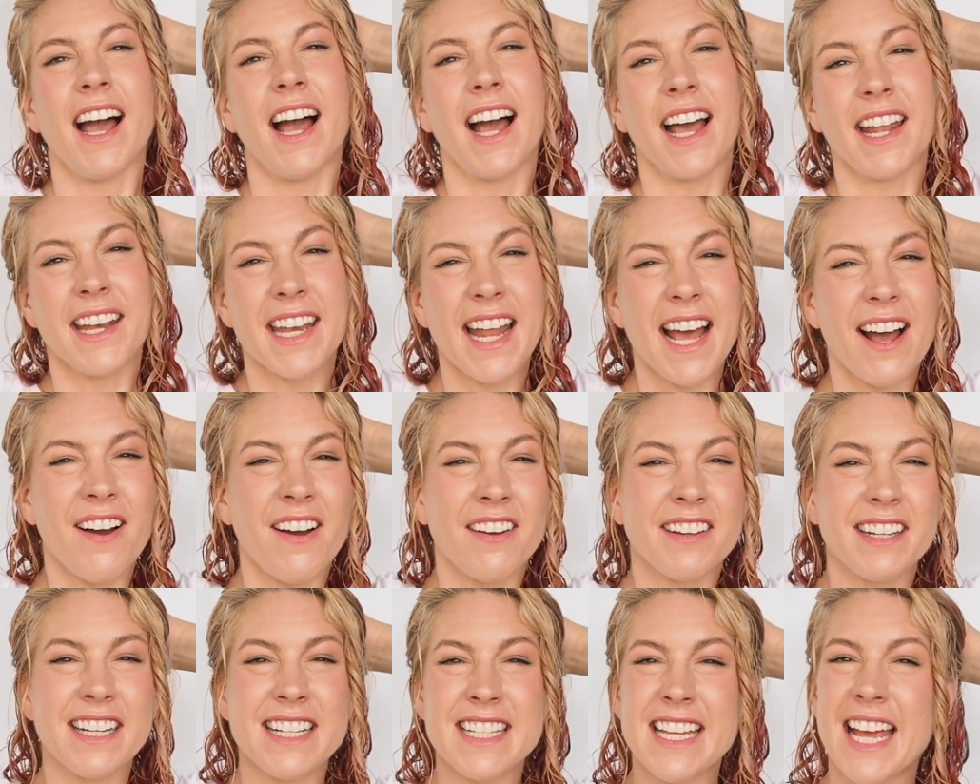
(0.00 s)
And now
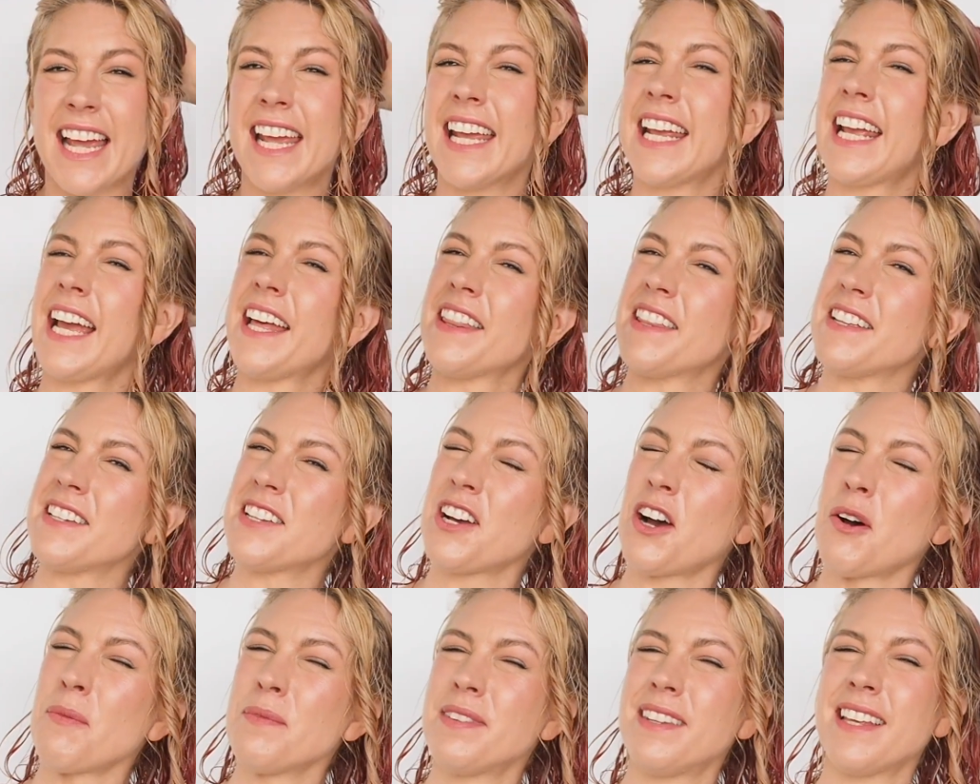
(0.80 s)
I'm going to take the
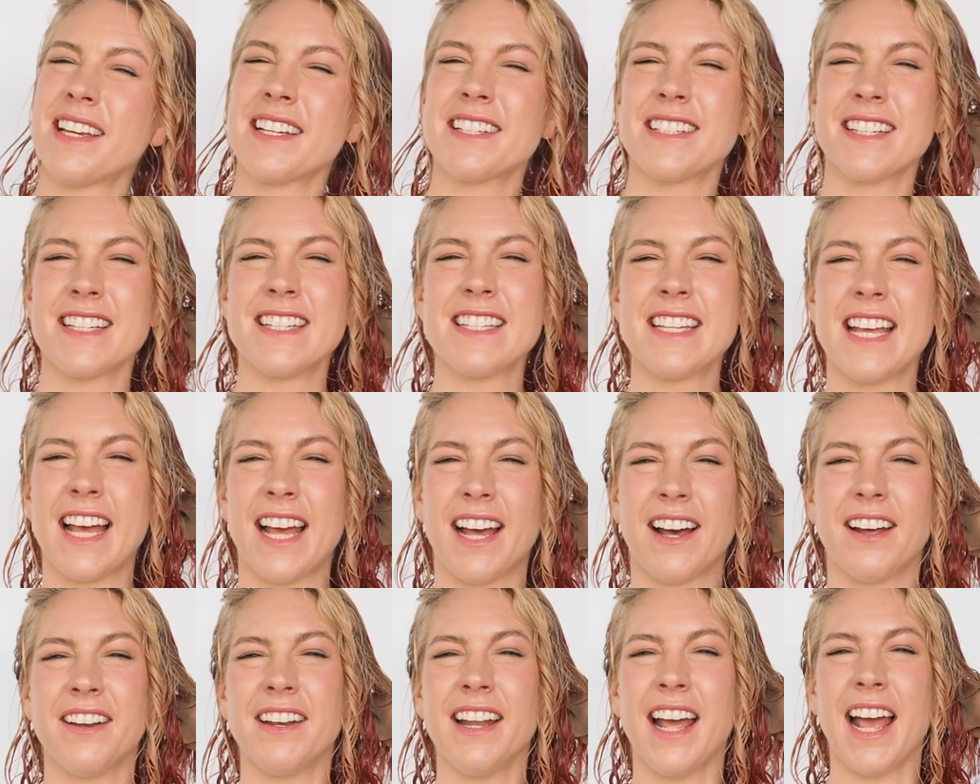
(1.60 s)
top section
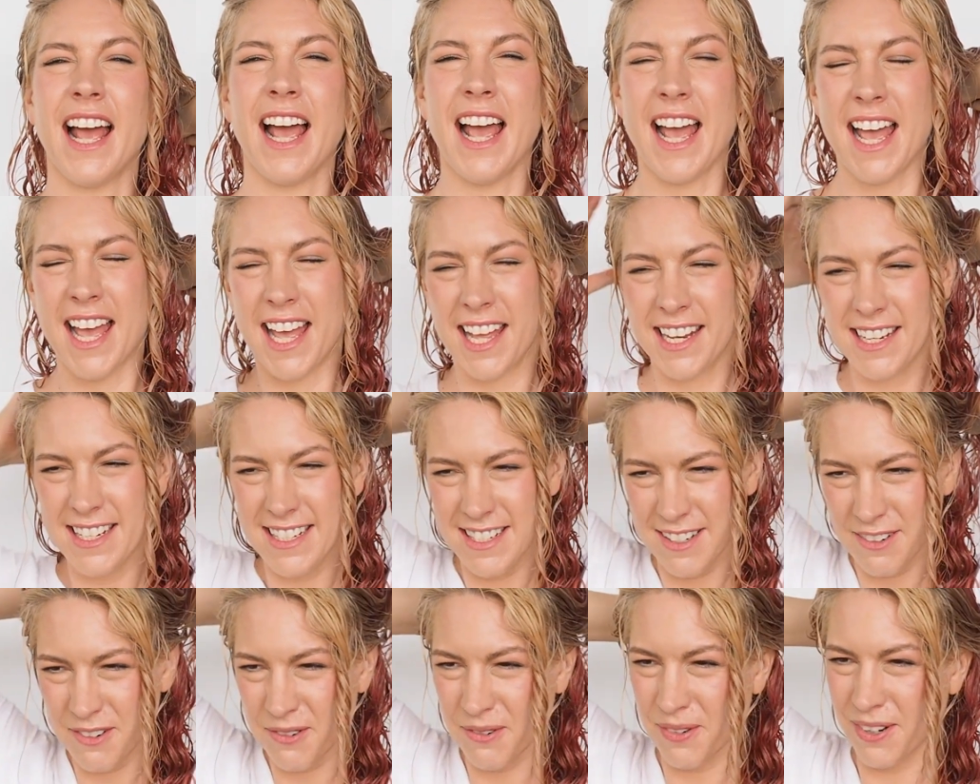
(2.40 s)
down
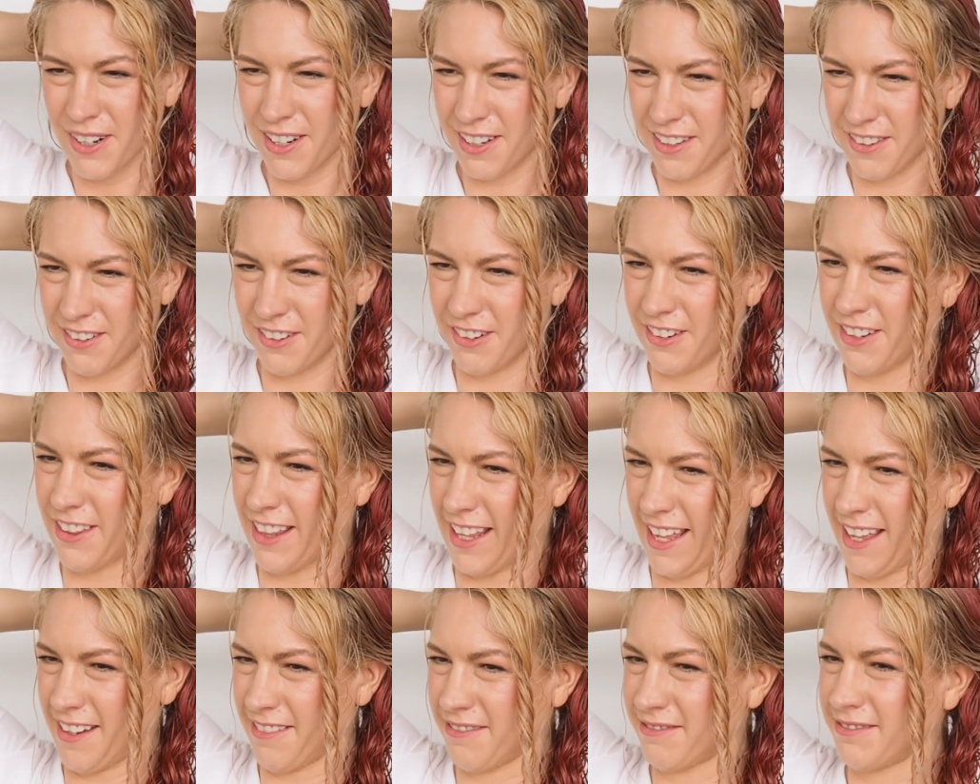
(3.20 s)
and work through
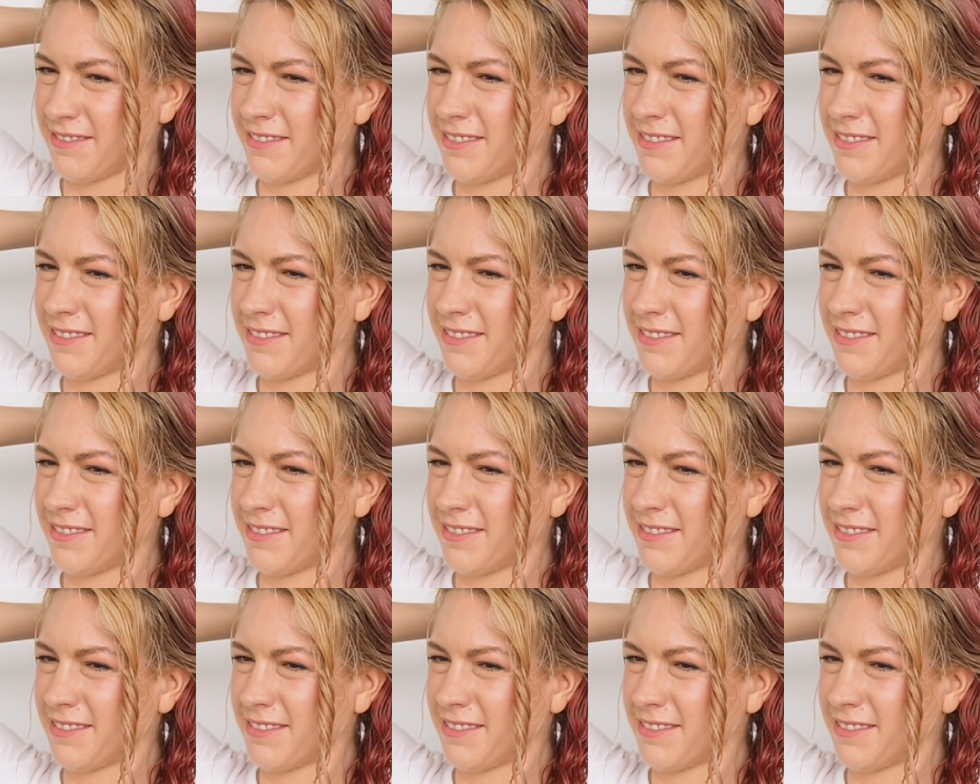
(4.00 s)
that.